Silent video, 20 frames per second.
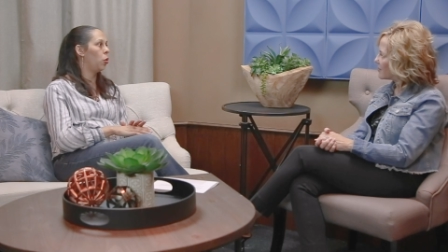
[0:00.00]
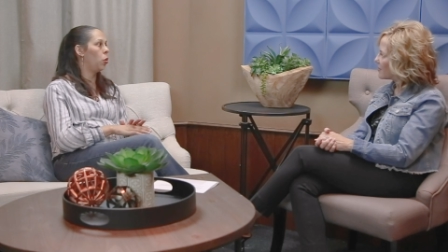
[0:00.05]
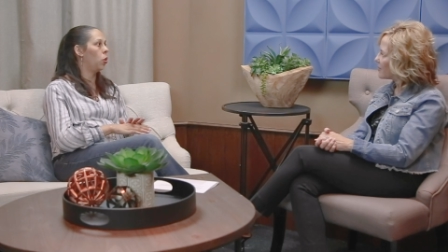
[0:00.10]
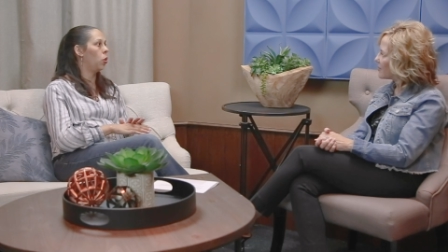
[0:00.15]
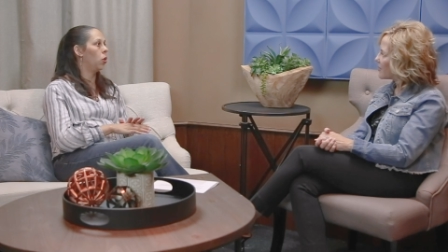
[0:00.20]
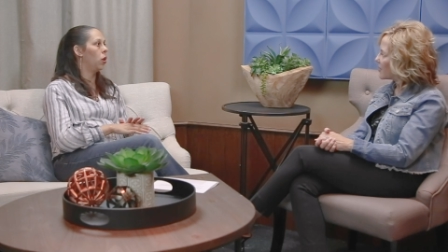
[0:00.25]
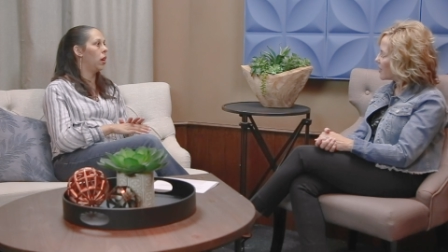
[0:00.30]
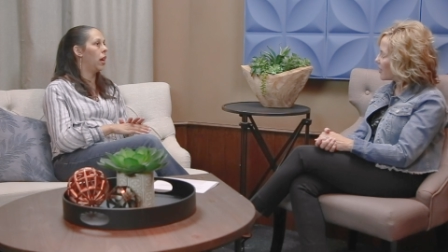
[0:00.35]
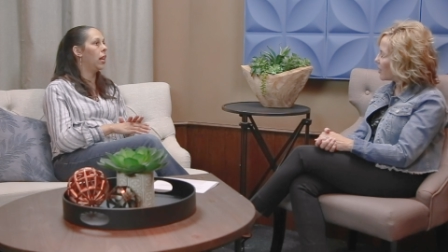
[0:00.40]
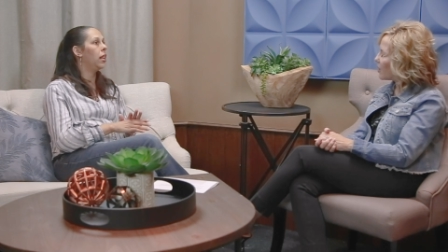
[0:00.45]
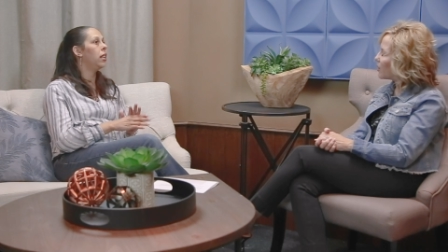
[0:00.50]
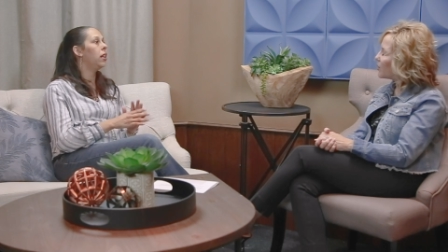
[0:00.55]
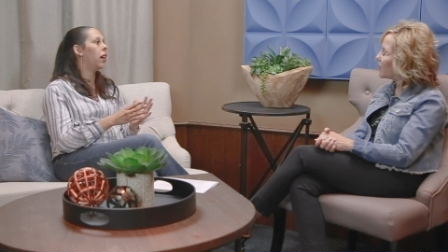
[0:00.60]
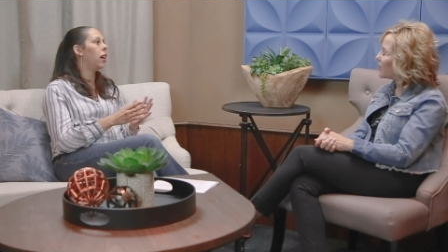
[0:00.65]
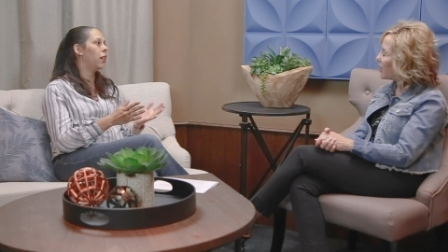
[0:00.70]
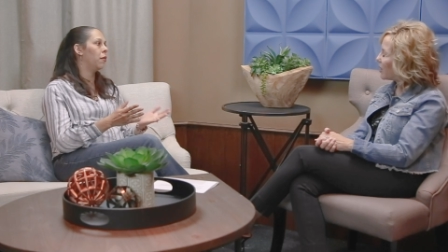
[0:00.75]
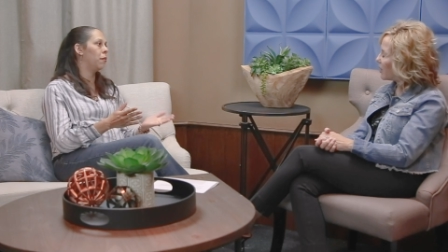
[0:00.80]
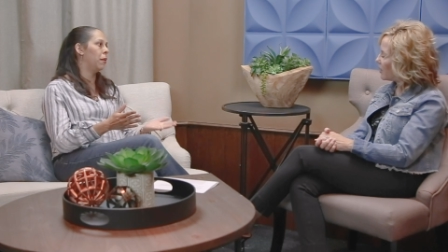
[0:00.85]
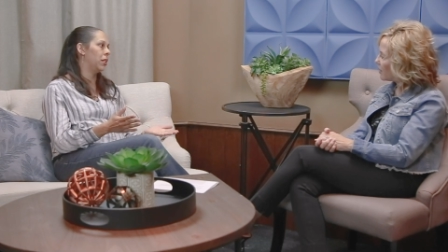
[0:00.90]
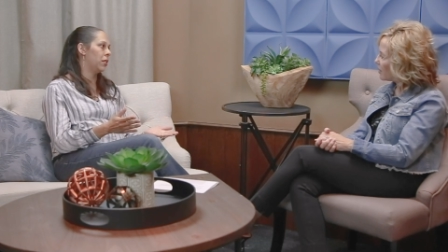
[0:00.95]
or any
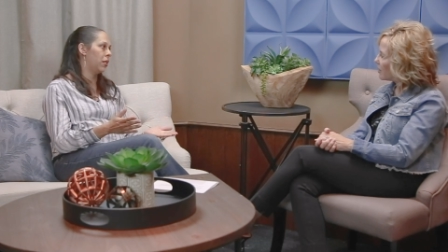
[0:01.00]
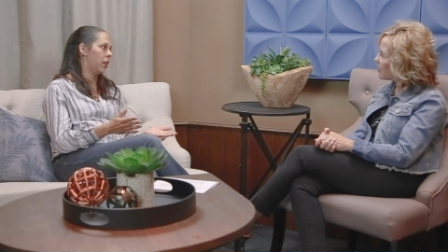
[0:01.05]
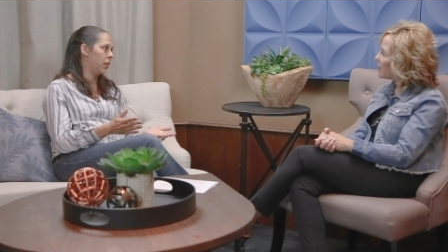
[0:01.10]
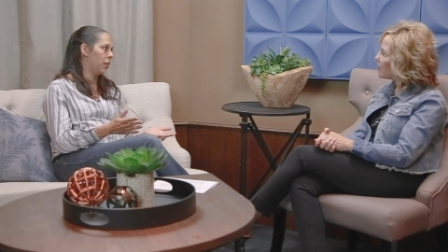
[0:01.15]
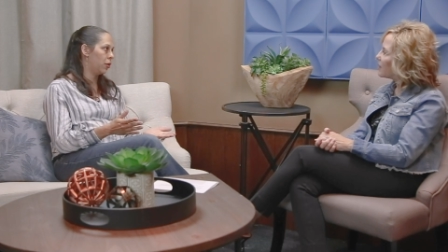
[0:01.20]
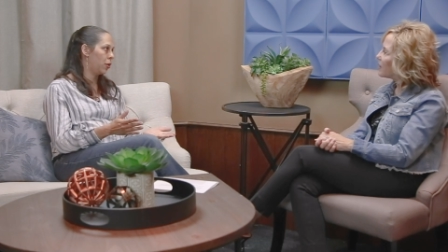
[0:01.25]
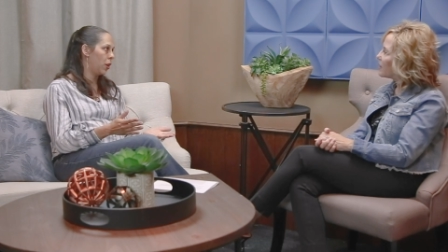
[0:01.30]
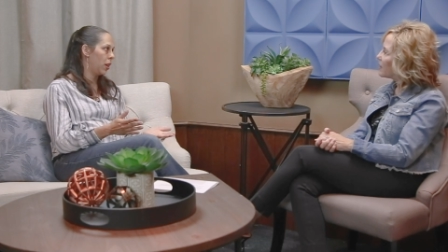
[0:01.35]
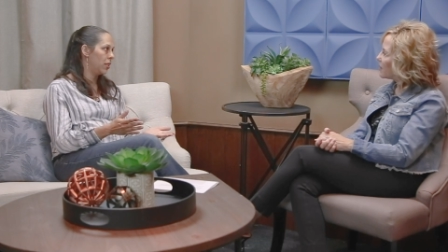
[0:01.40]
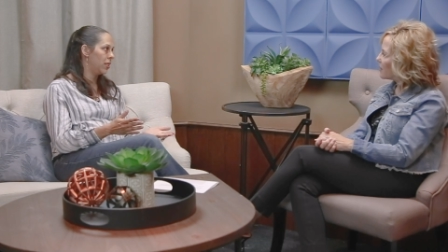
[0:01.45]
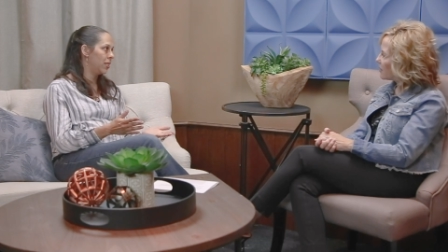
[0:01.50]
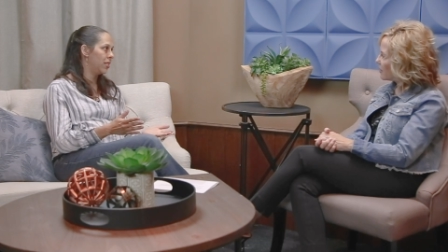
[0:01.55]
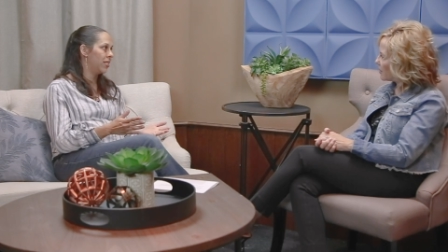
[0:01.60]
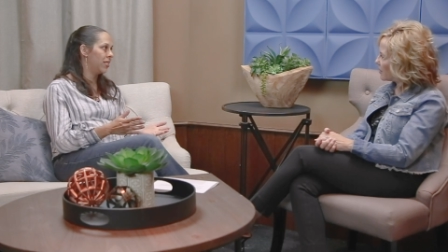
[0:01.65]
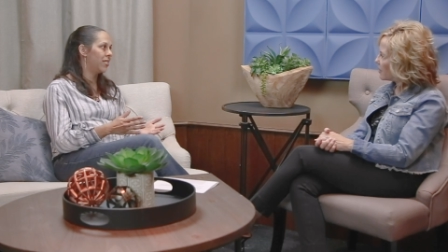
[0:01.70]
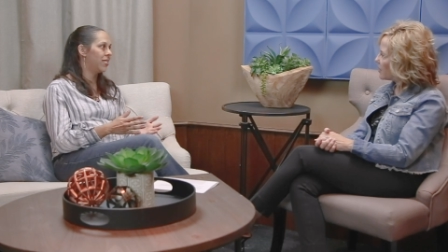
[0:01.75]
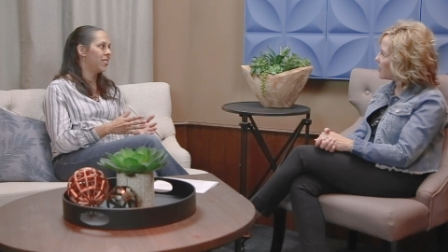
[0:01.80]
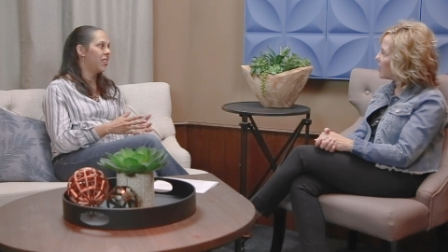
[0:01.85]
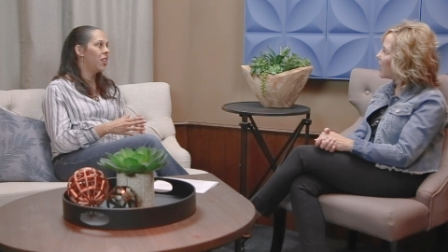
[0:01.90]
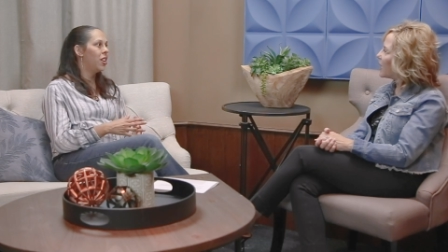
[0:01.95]
kind of mental health
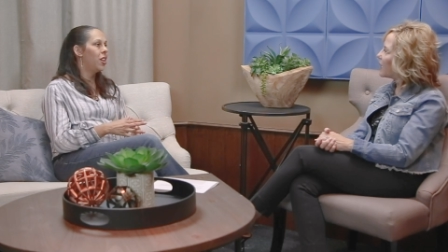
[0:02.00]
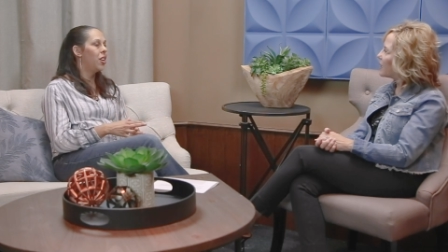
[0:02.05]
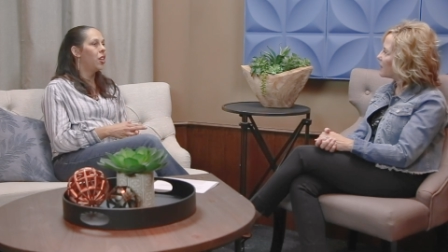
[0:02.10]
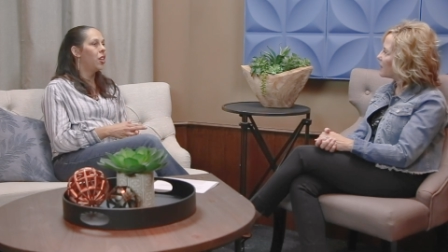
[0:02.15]
crisis. Yeah.